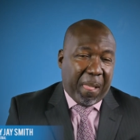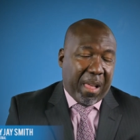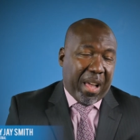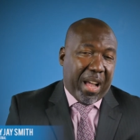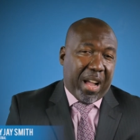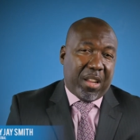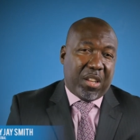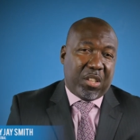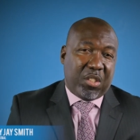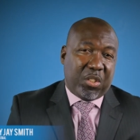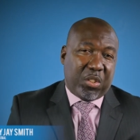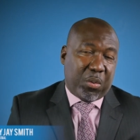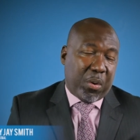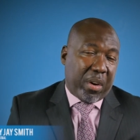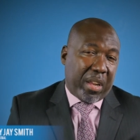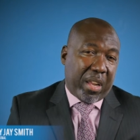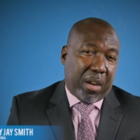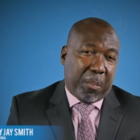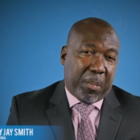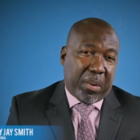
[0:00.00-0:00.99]
I
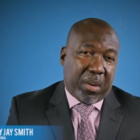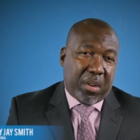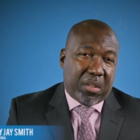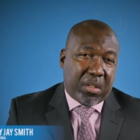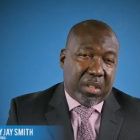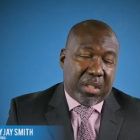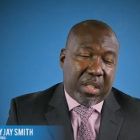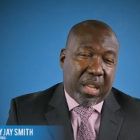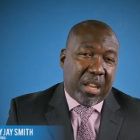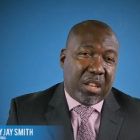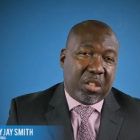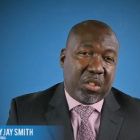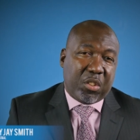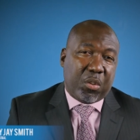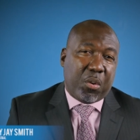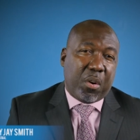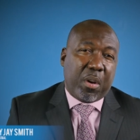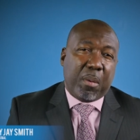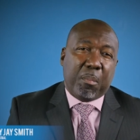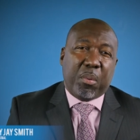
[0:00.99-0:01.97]
enjoy helping others. I
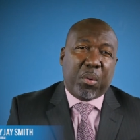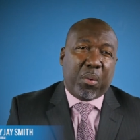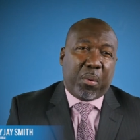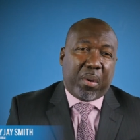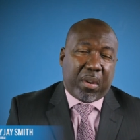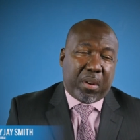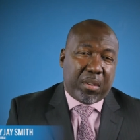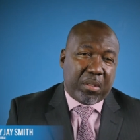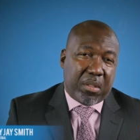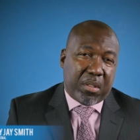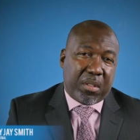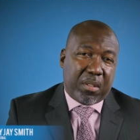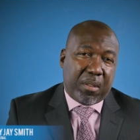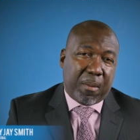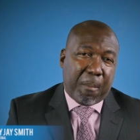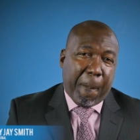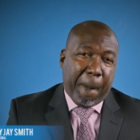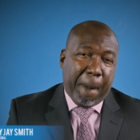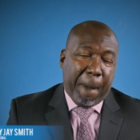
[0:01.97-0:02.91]
enjoy employing others.